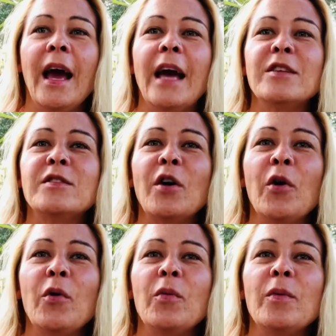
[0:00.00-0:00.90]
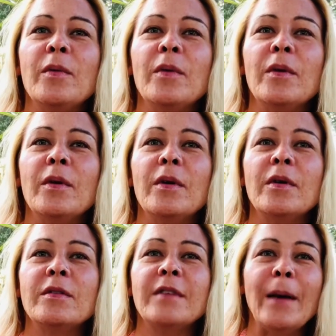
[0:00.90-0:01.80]
And so,
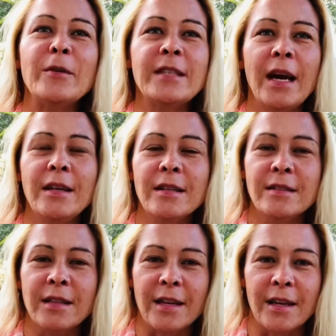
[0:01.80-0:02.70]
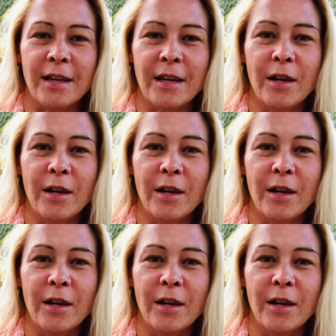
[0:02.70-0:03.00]
simultaneously,